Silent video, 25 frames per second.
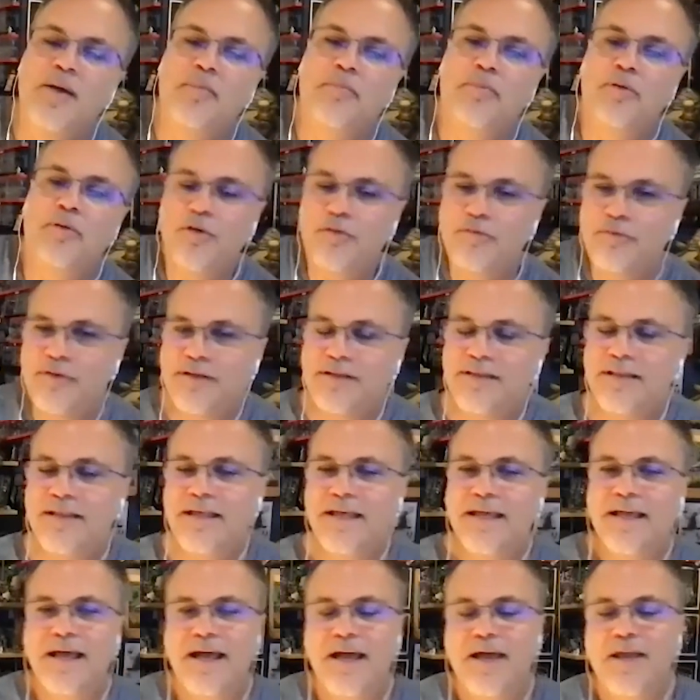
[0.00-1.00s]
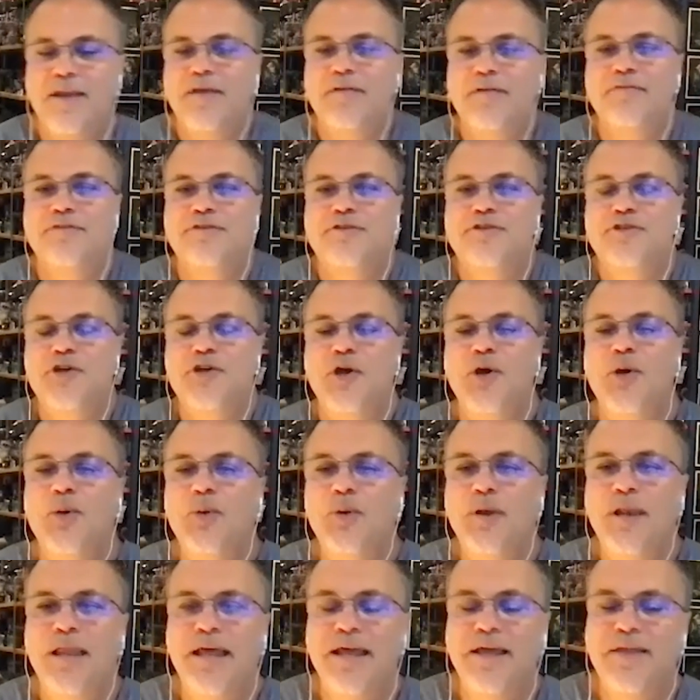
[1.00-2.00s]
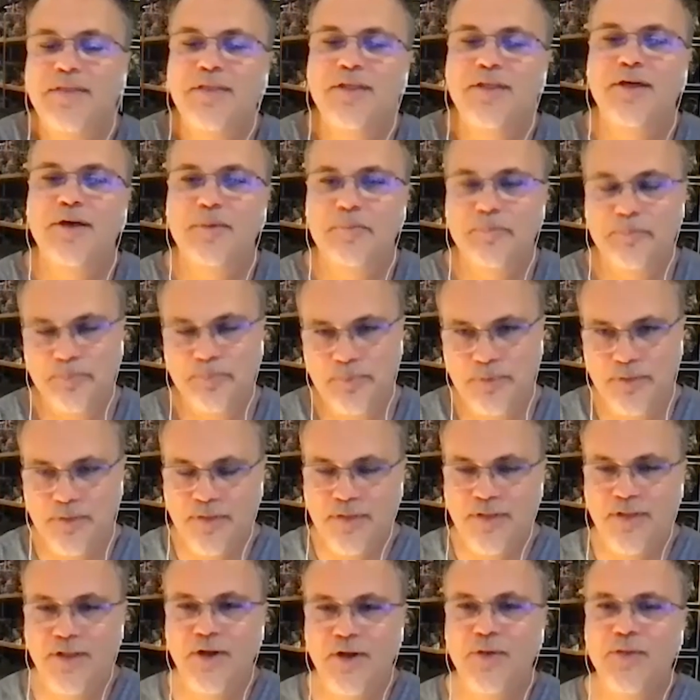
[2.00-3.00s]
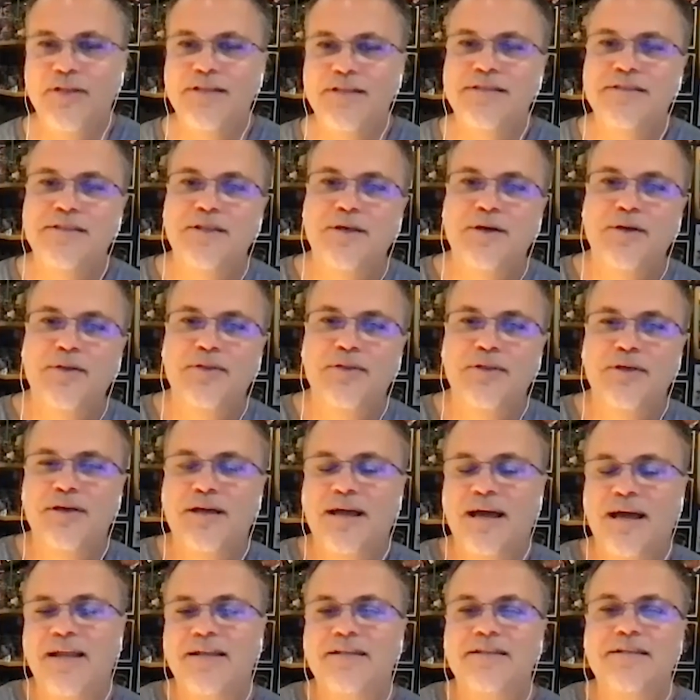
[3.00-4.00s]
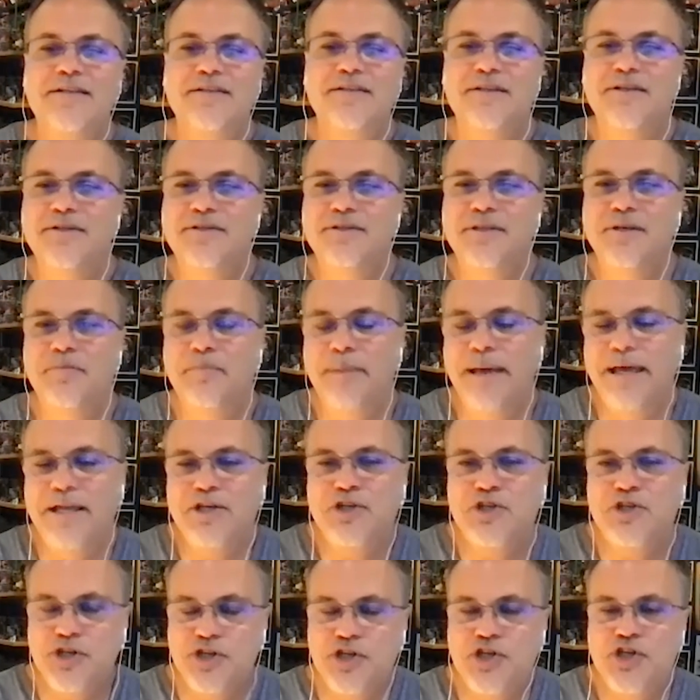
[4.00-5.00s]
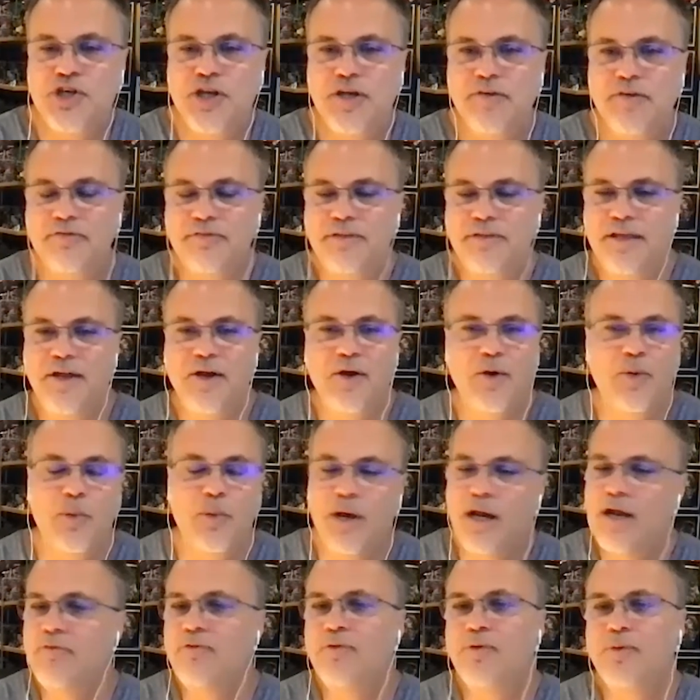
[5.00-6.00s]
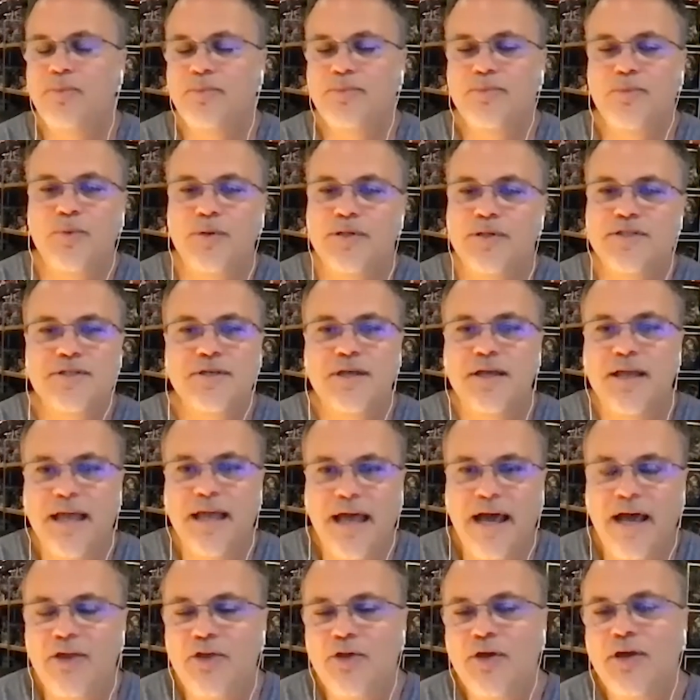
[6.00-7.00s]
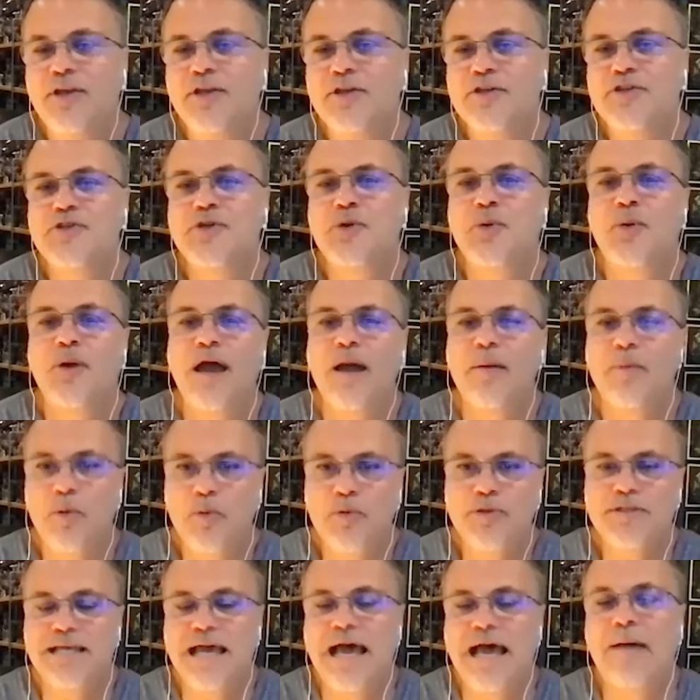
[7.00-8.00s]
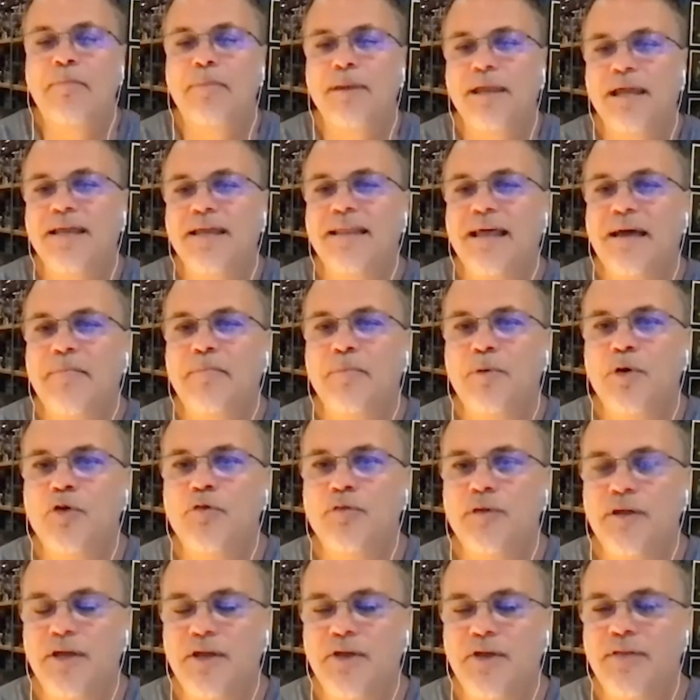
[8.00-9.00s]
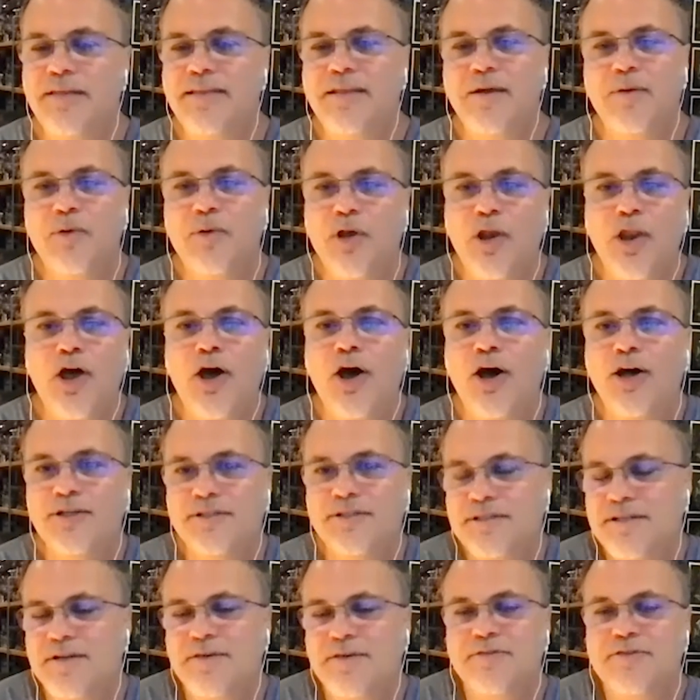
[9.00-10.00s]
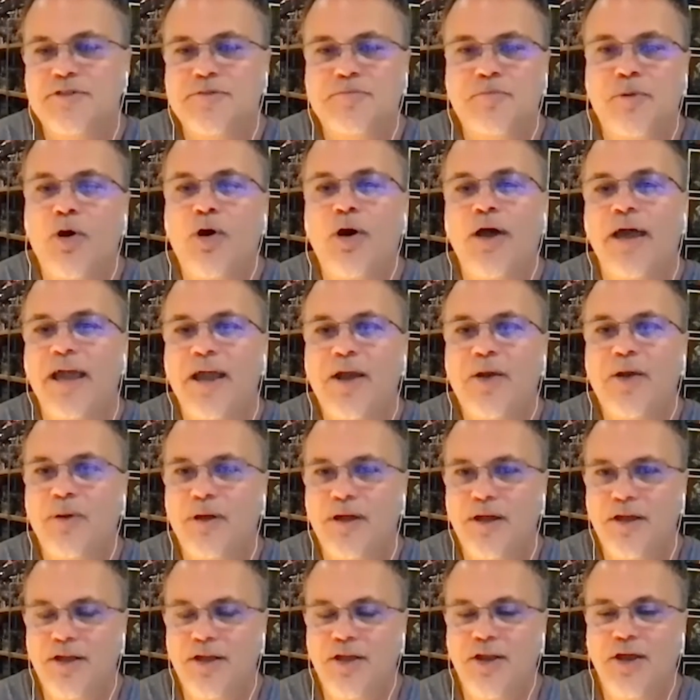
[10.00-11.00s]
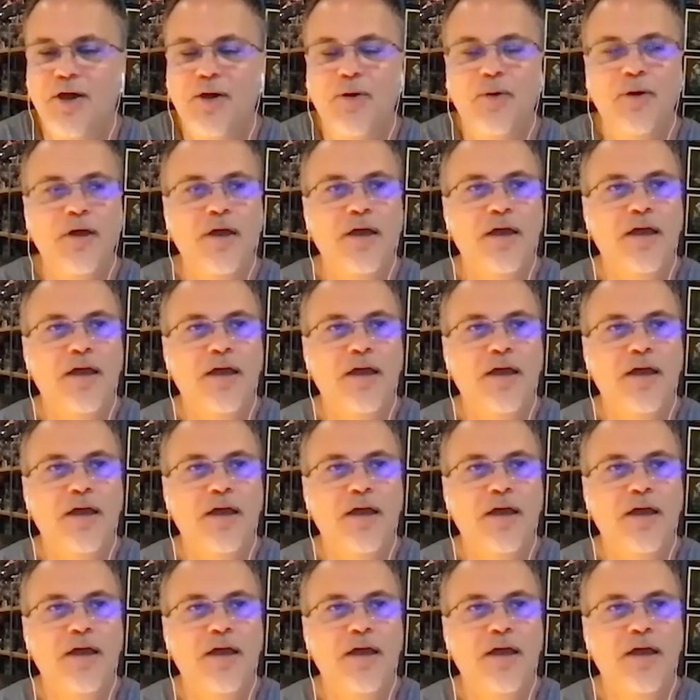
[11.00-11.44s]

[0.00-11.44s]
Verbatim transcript: perfectly kind of showed like the you know the the the kind of the, the dimension shifting or whatever was how you can describe what was happening in that movie. You know that they were lost in a small area. You know,